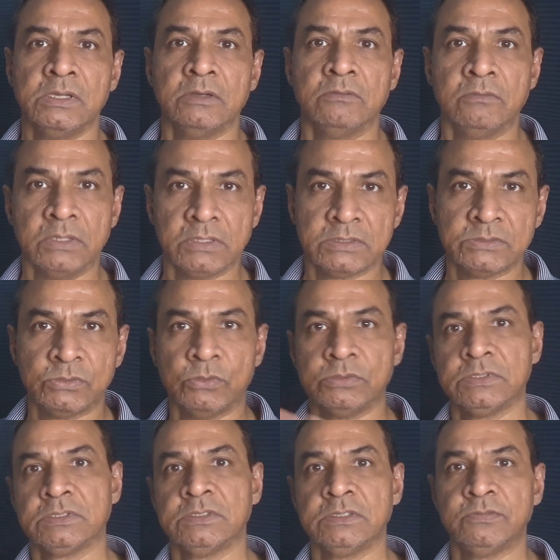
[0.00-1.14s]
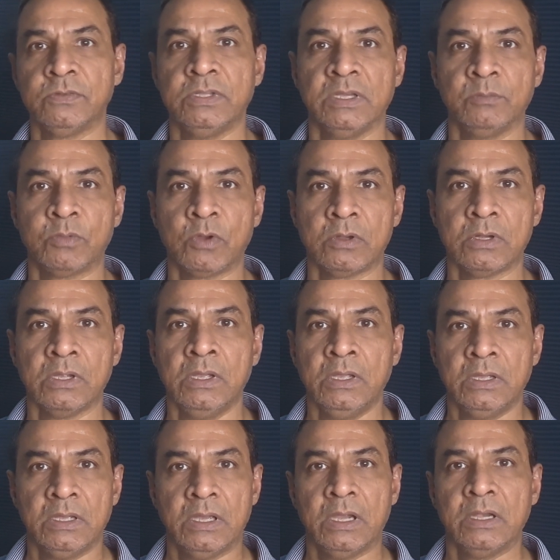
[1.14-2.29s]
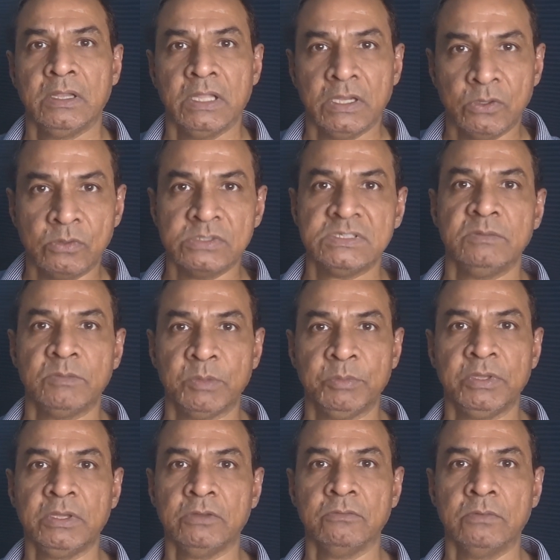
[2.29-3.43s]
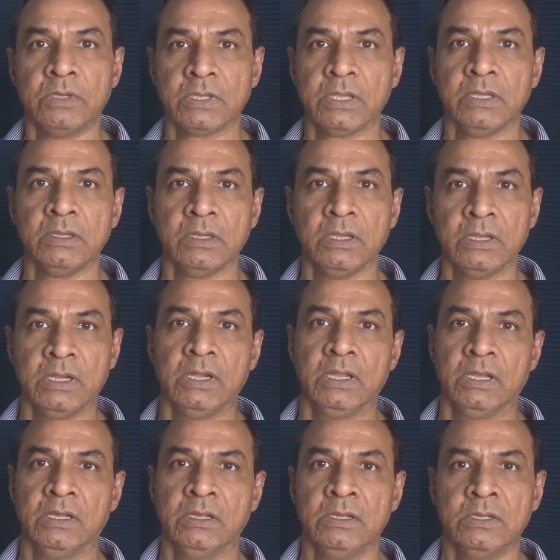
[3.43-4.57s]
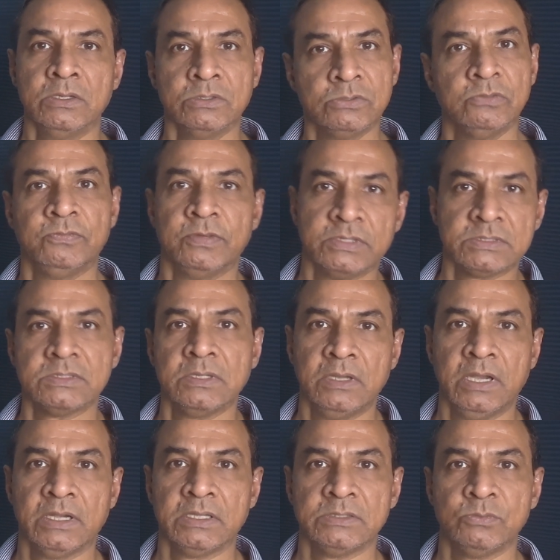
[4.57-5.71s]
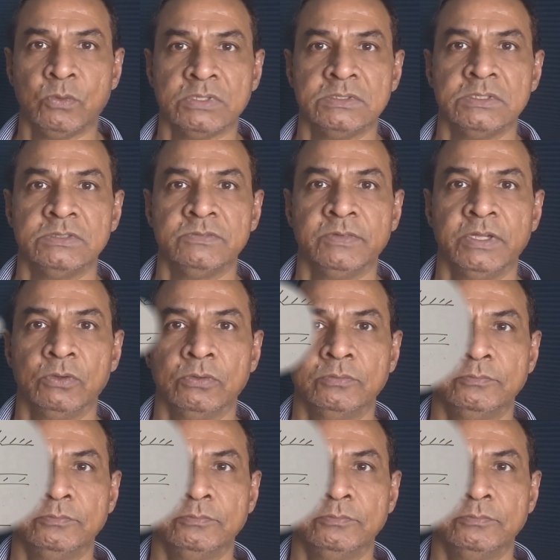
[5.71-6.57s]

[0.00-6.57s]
work so successfully abroad and they don't seem to be working in India. So first, let us watch this video.